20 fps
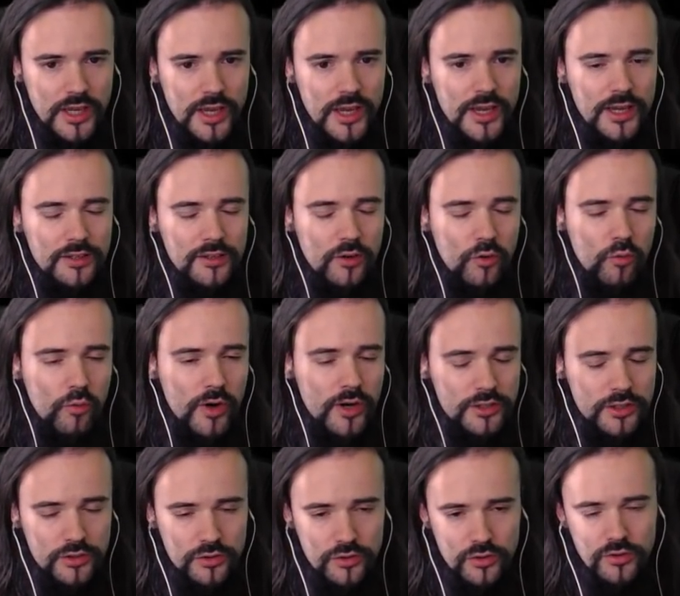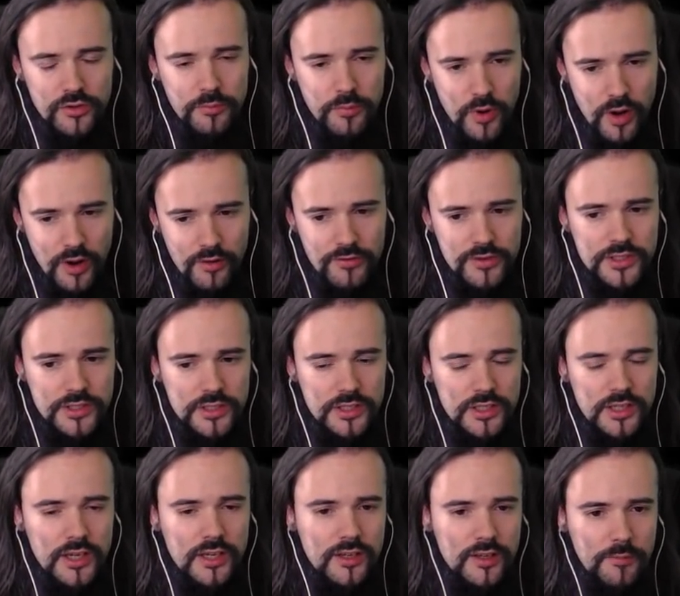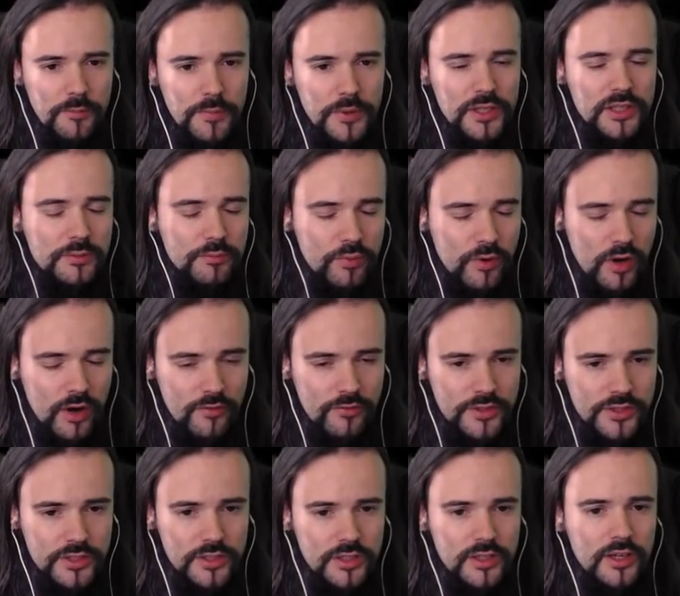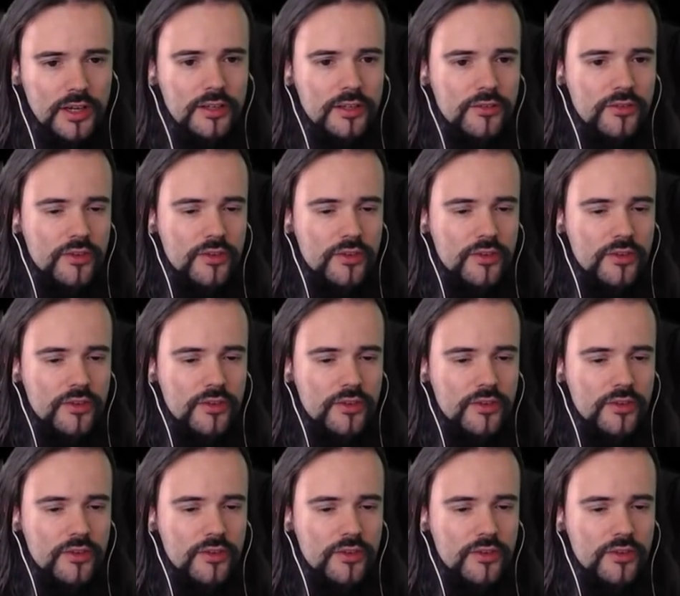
and once you do the prophecy and complete the prophecy,